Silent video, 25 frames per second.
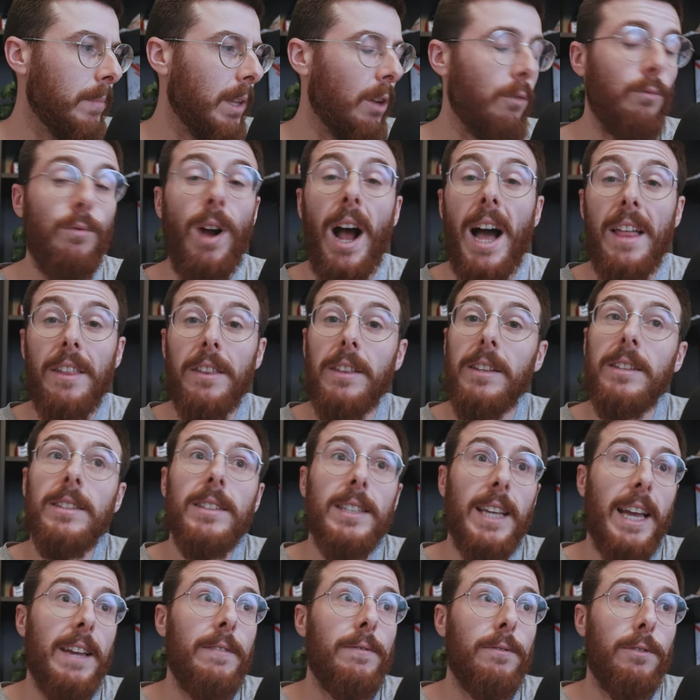Rather than,
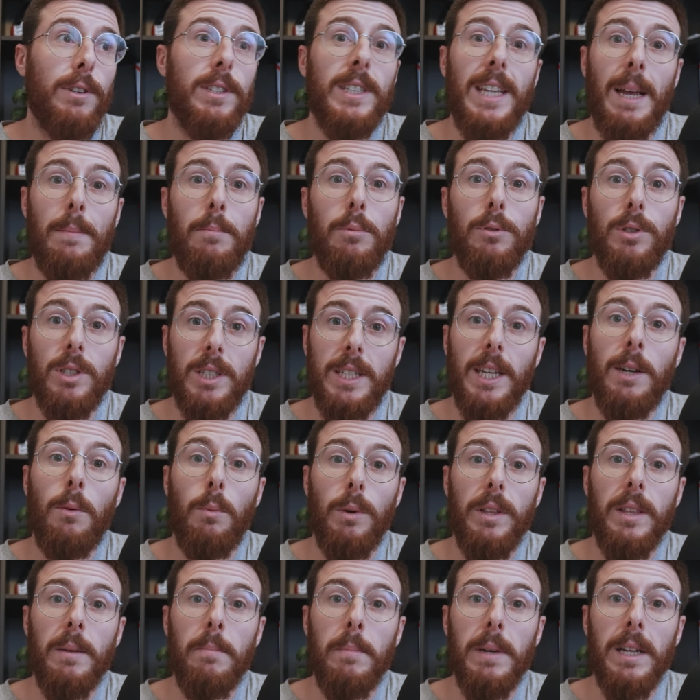say, for example, stick
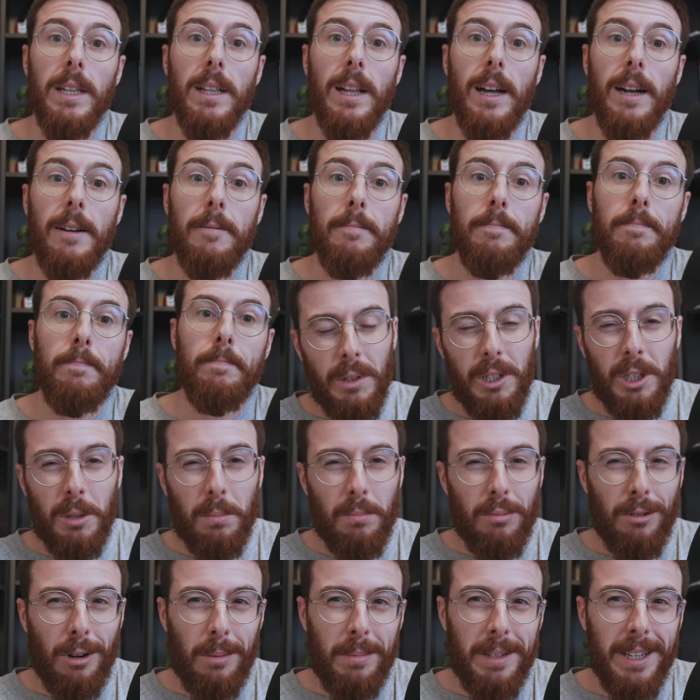with a Miller, which you're
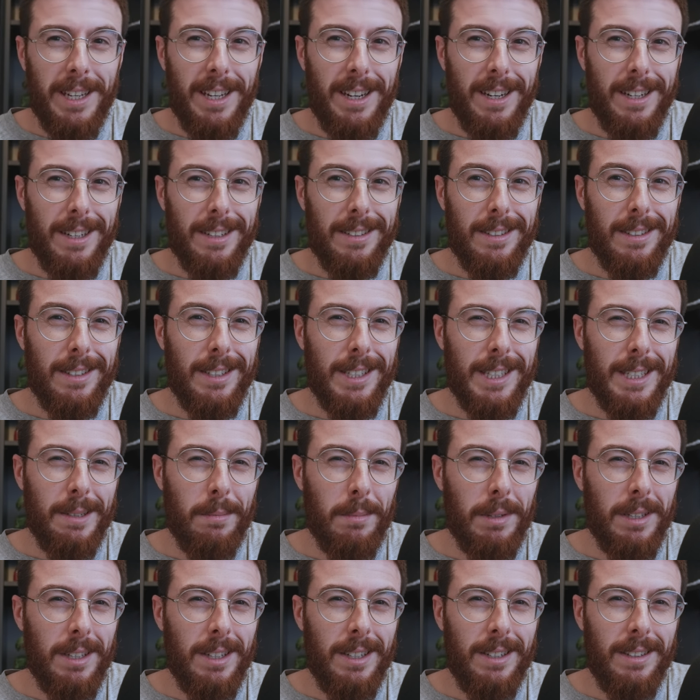probably getting a
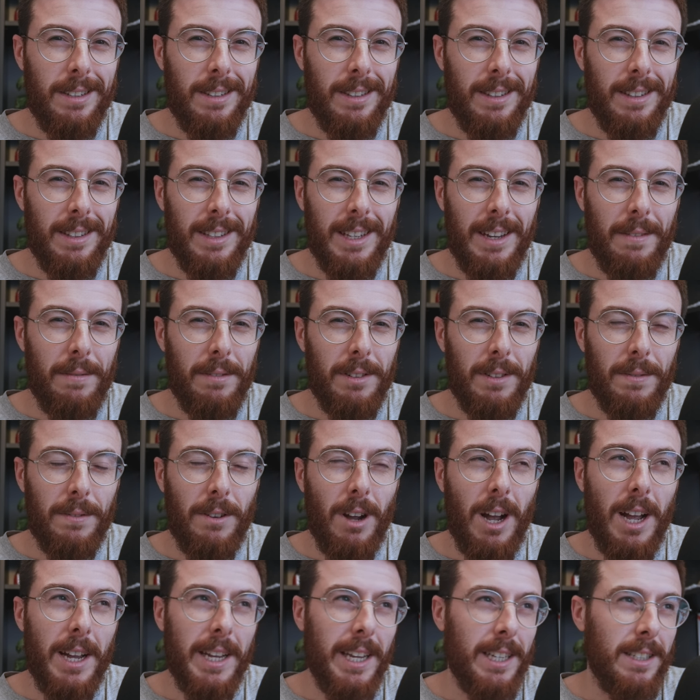similar level of
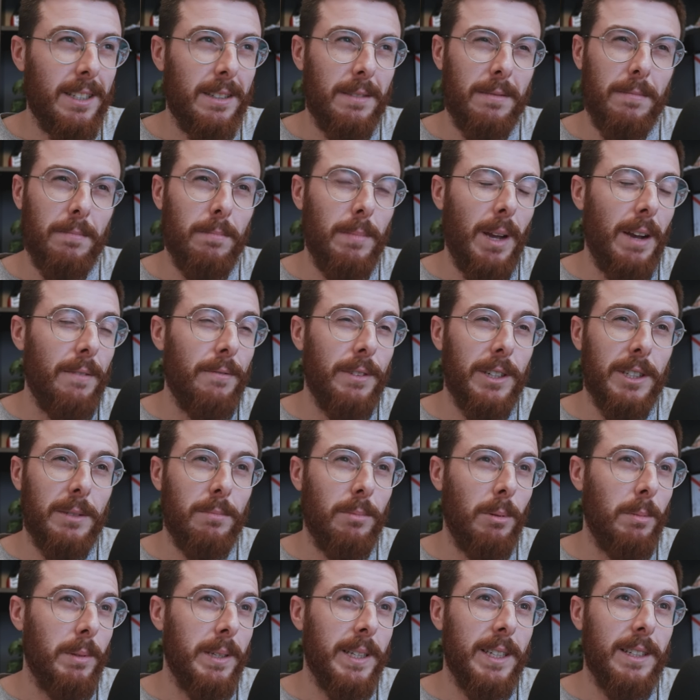guy. I guess Maverick's
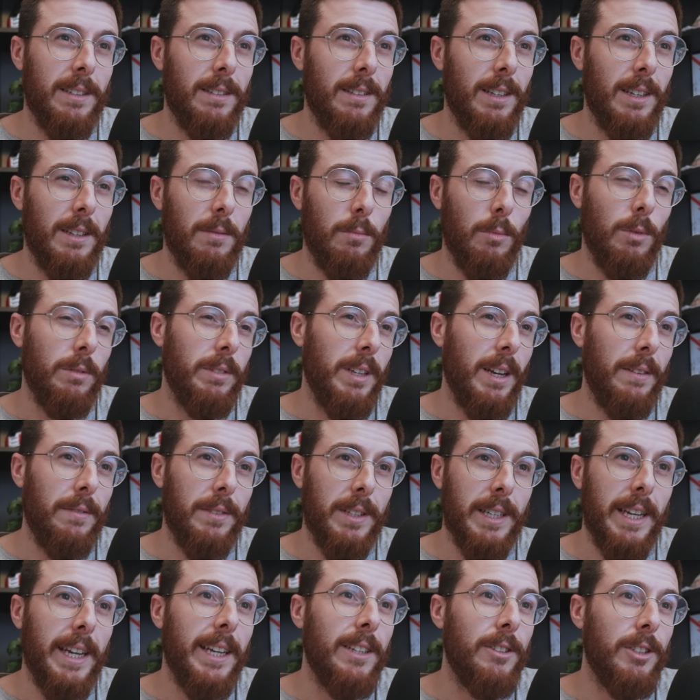probably, well,
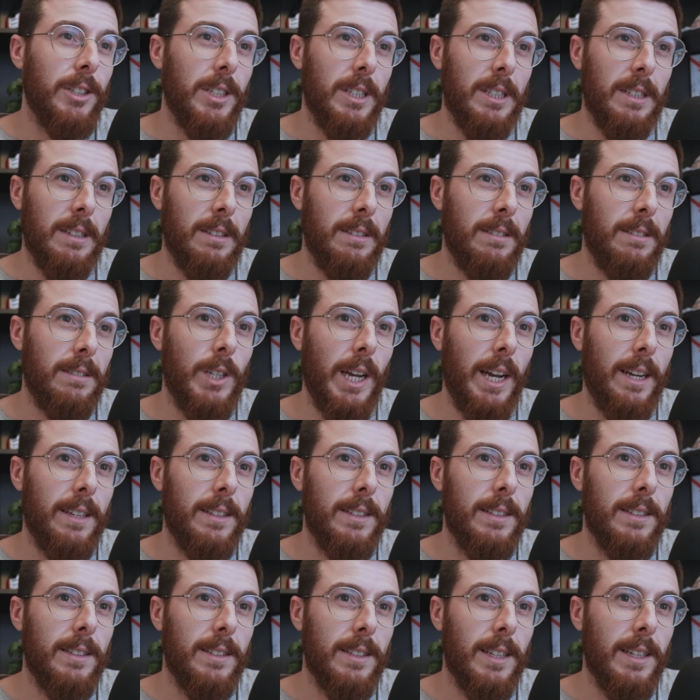definitely edging Jack
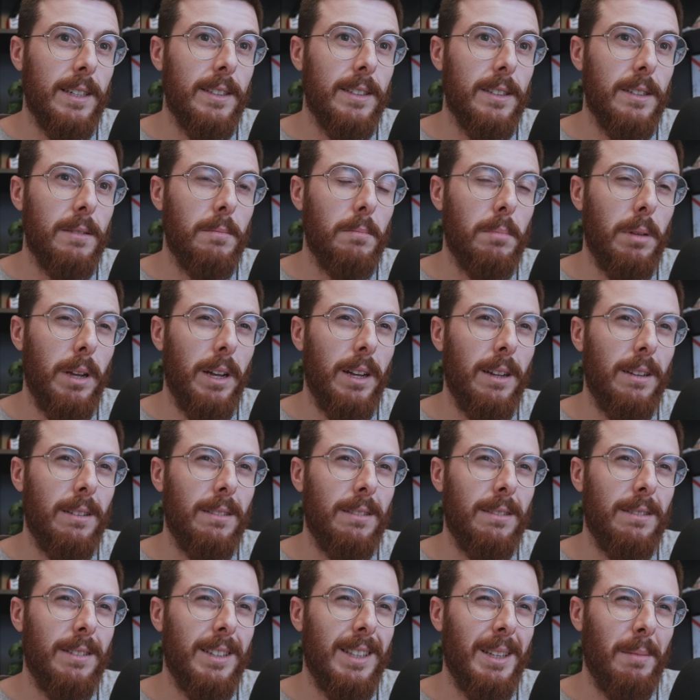this season. But
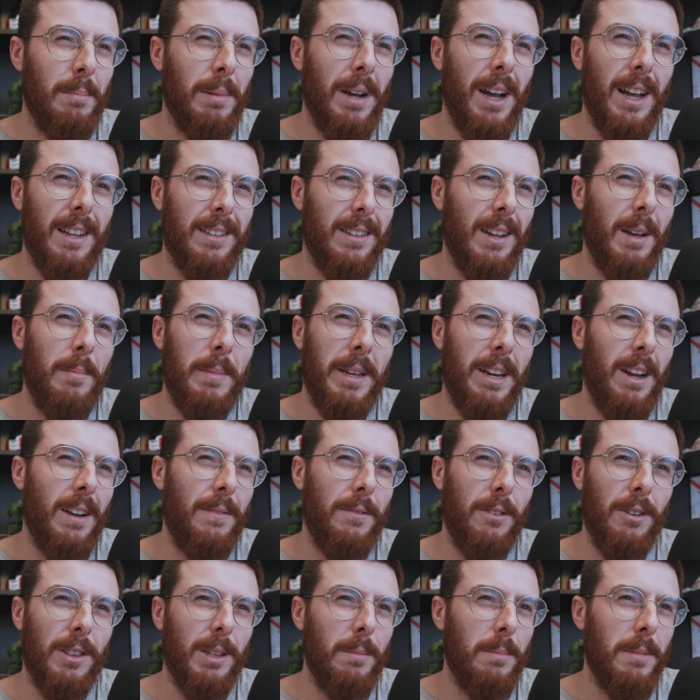in the past, I mean,
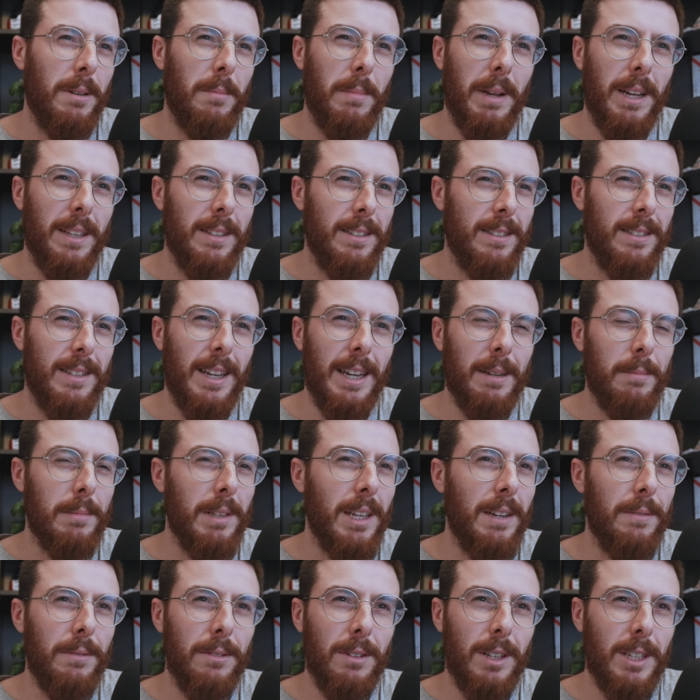I've got them at about the same
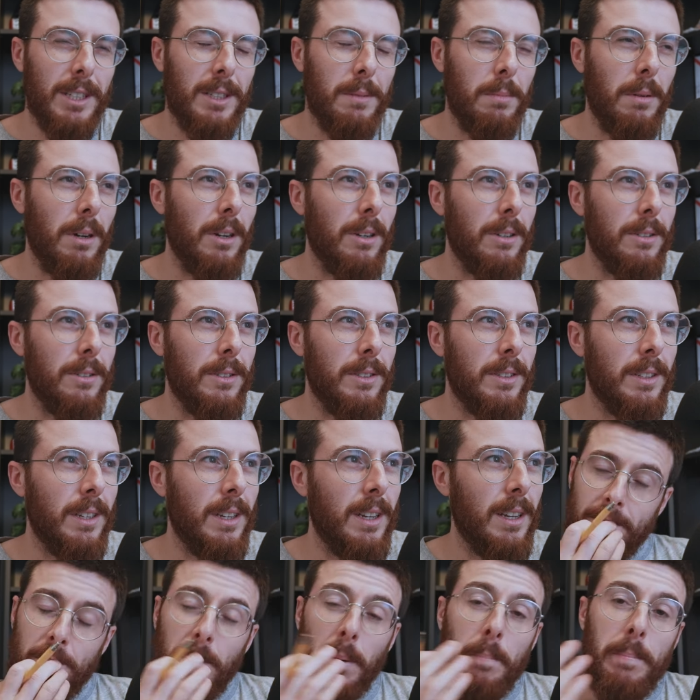level, I suppose.
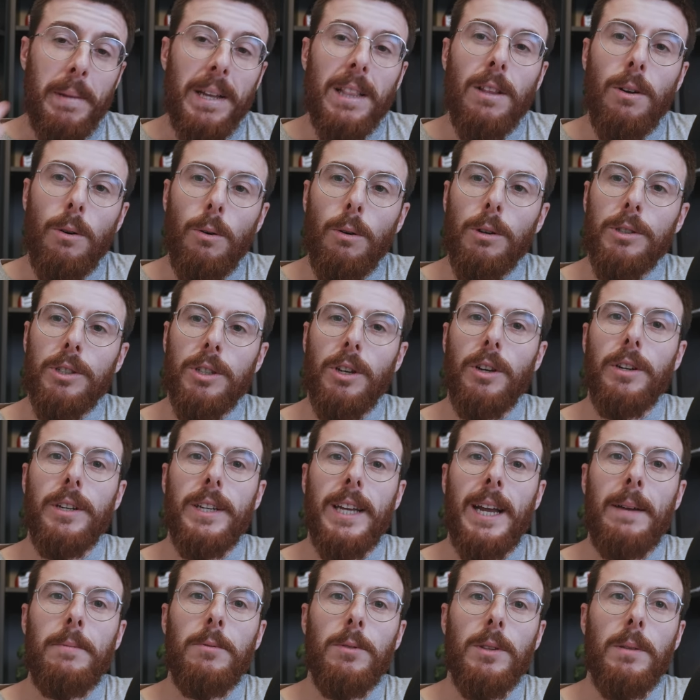But Miller also
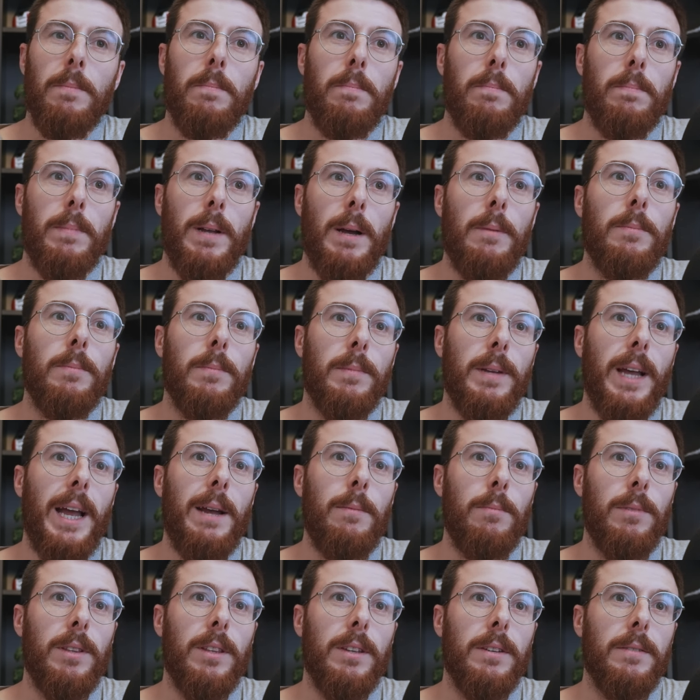
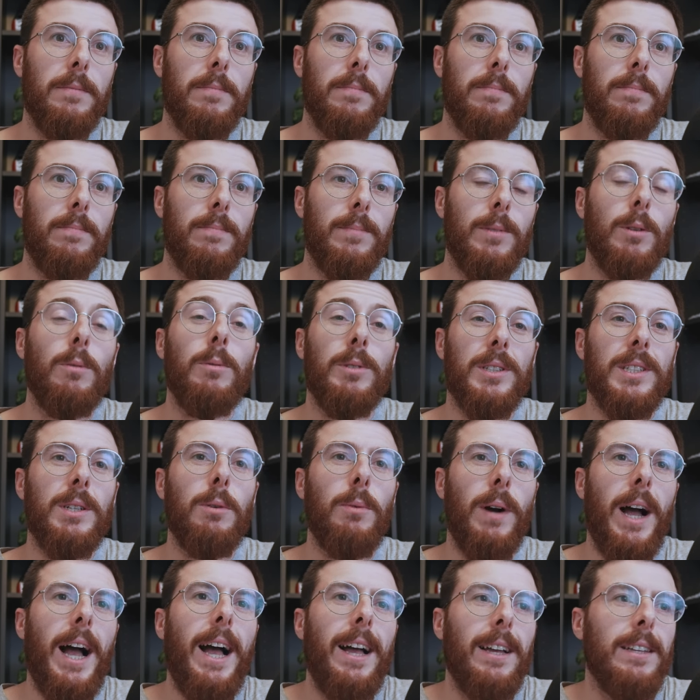
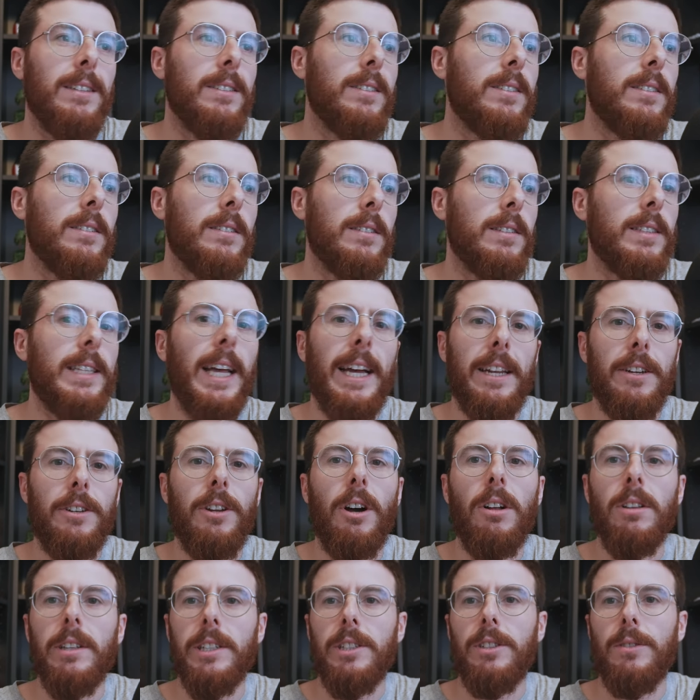still has that
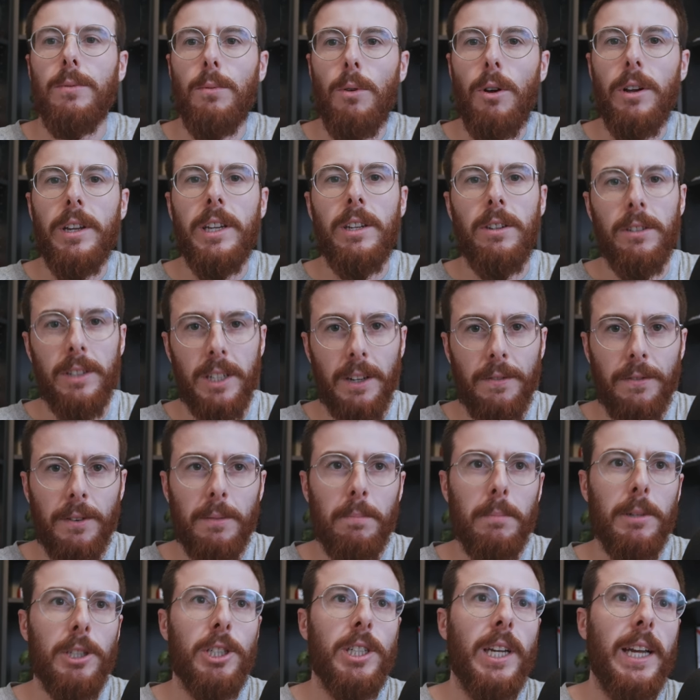knowledge of working on
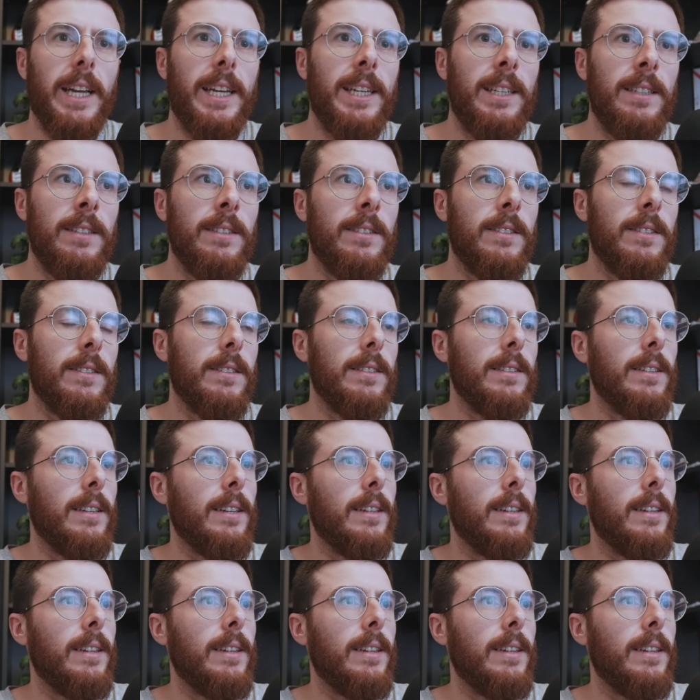different machines.